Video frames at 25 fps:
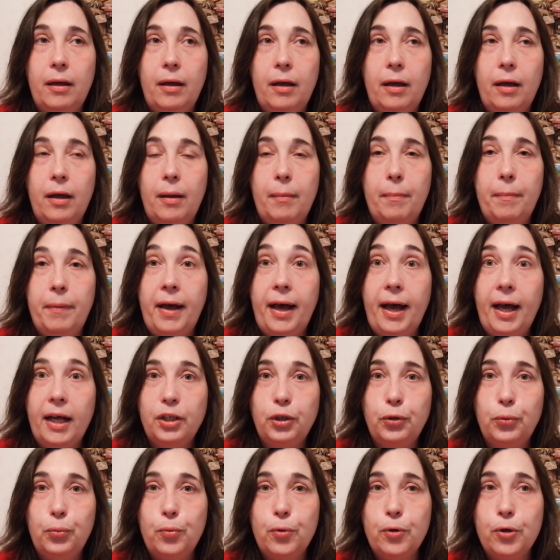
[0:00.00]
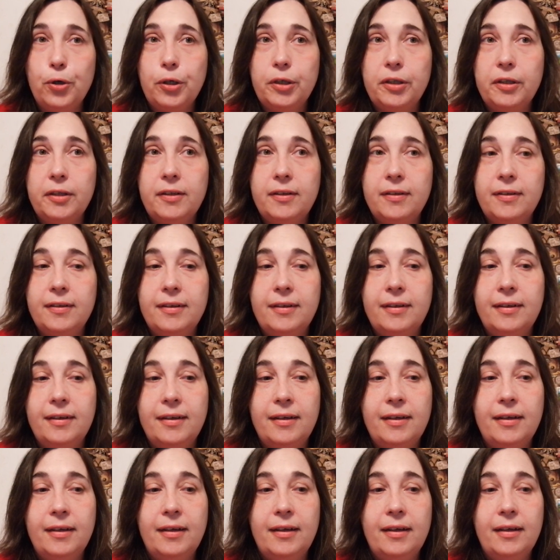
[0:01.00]
a patchworked
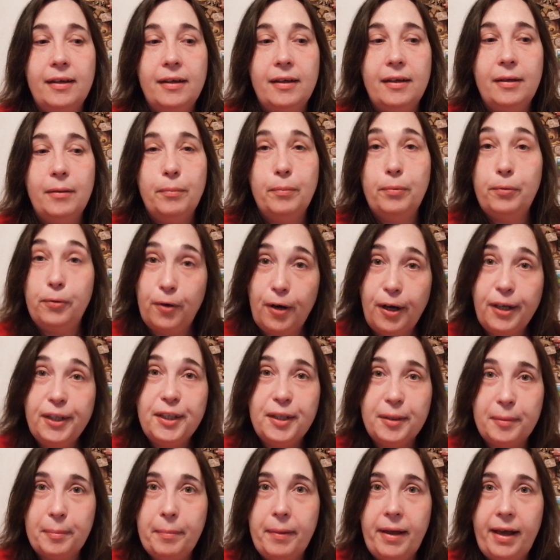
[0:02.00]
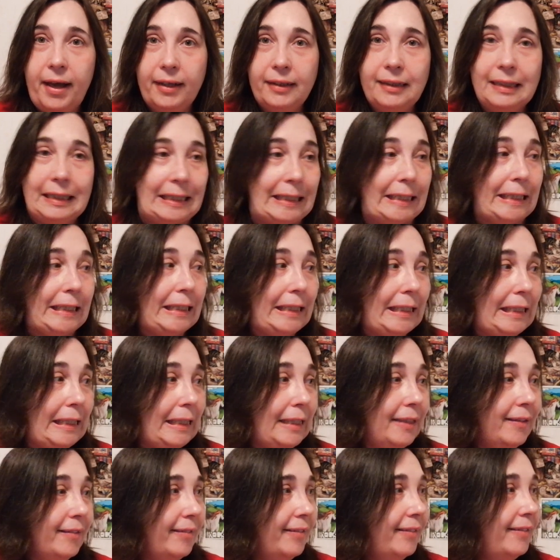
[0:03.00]
project bag.
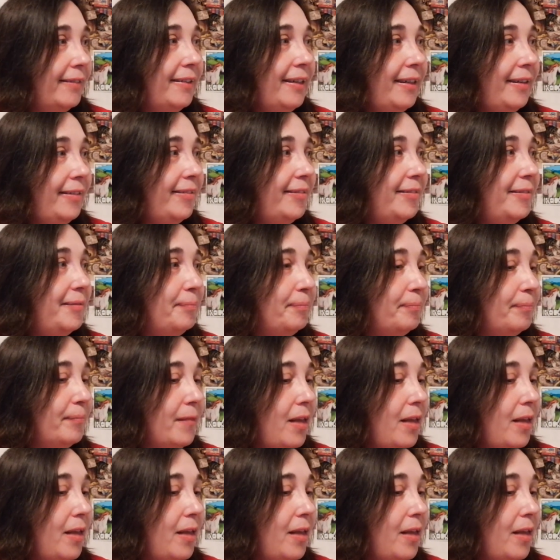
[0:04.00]
Mm, nice.